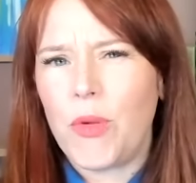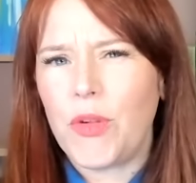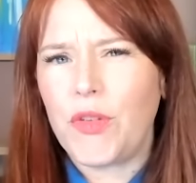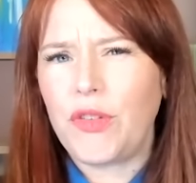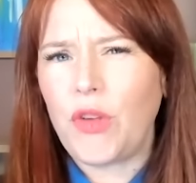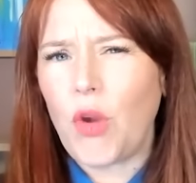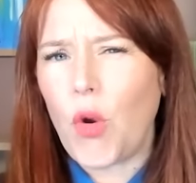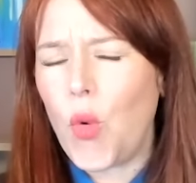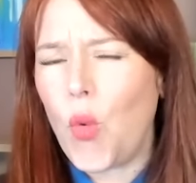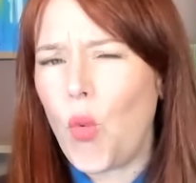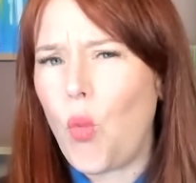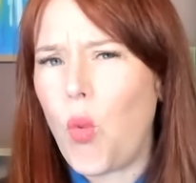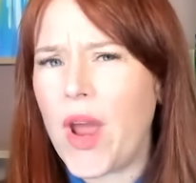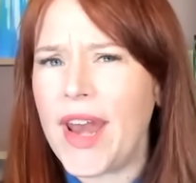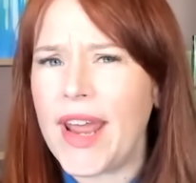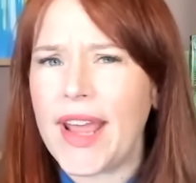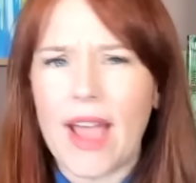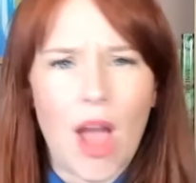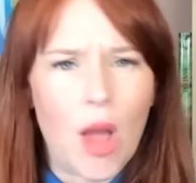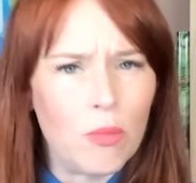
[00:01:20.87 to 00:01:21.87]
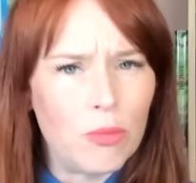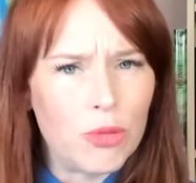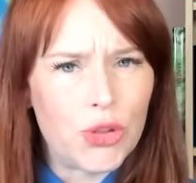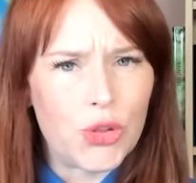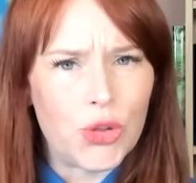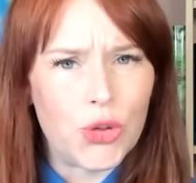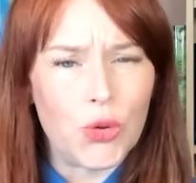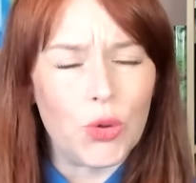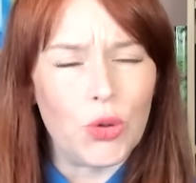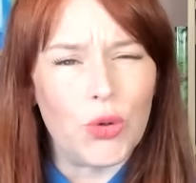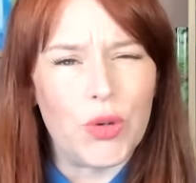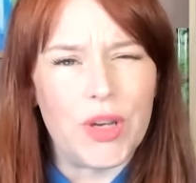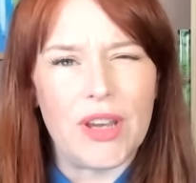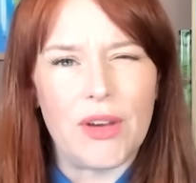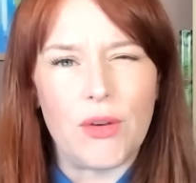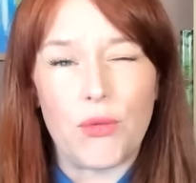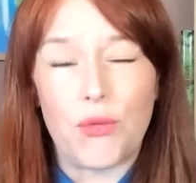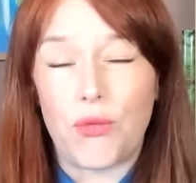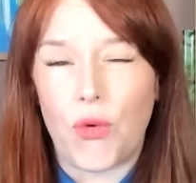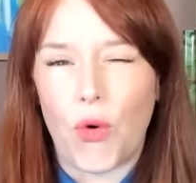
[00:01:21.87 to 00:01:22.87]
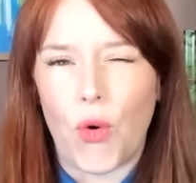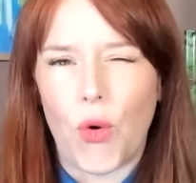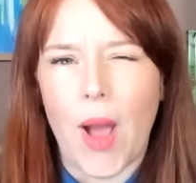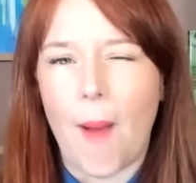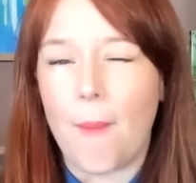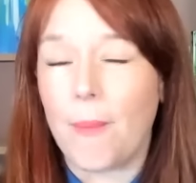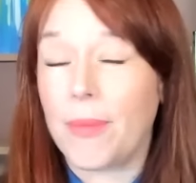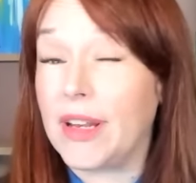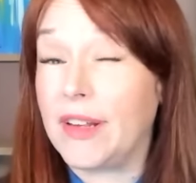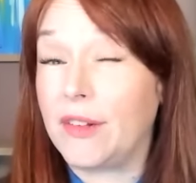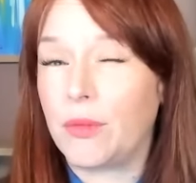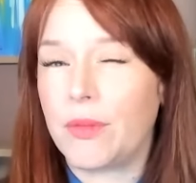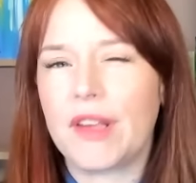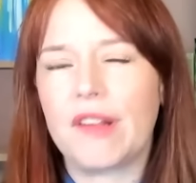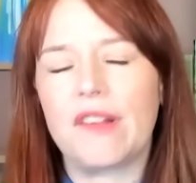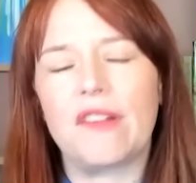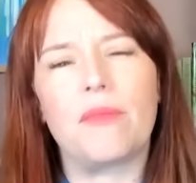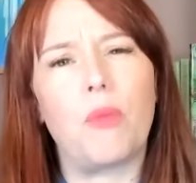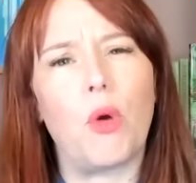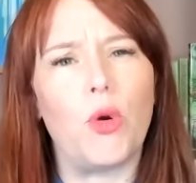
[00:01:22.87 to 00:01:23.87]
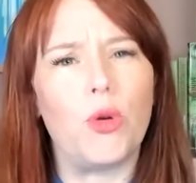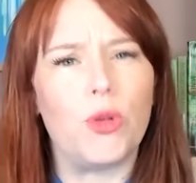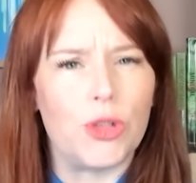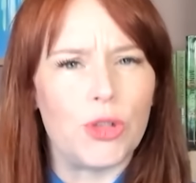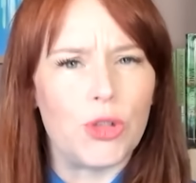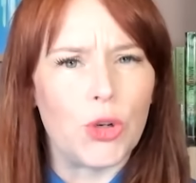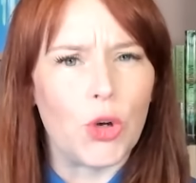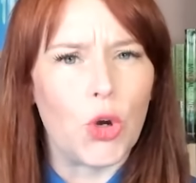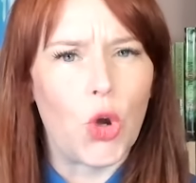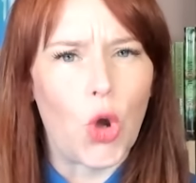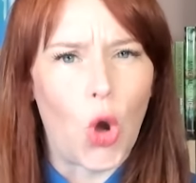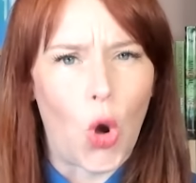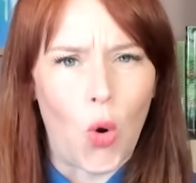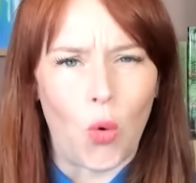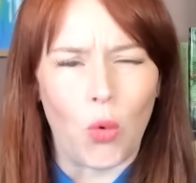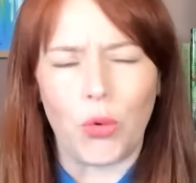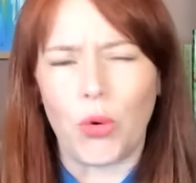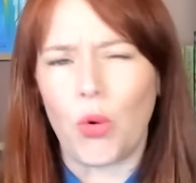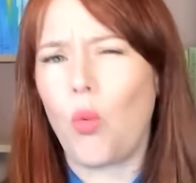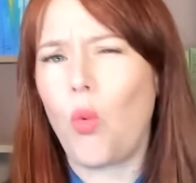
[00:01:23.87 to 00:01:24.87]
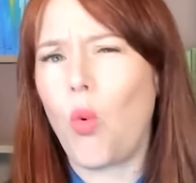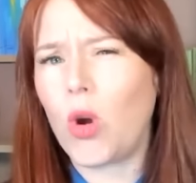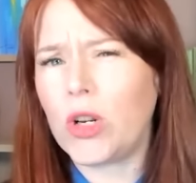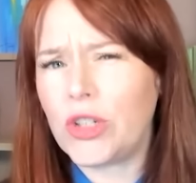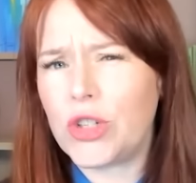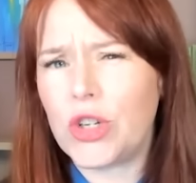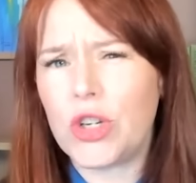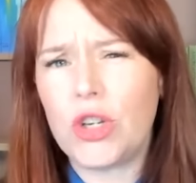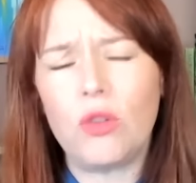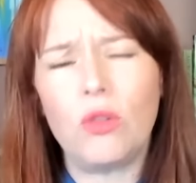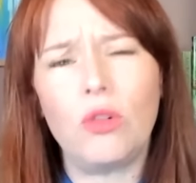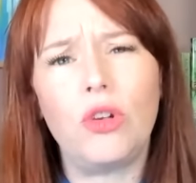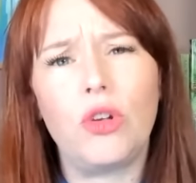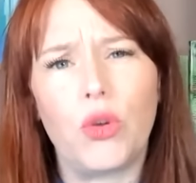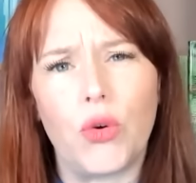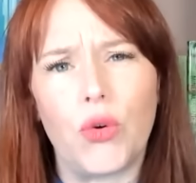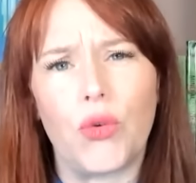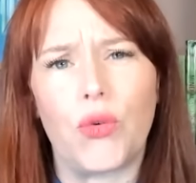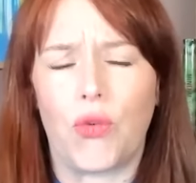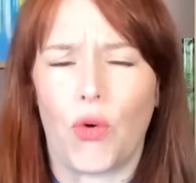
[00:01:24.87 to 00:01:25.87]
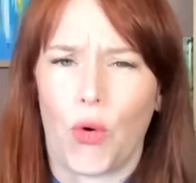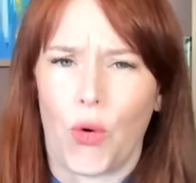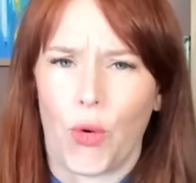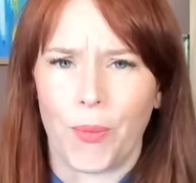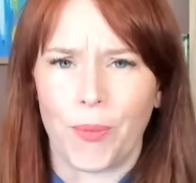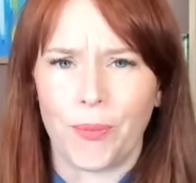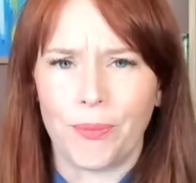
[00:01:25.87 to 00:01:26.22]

So when it comes to looking for companies with exposure to gold, what do you look for?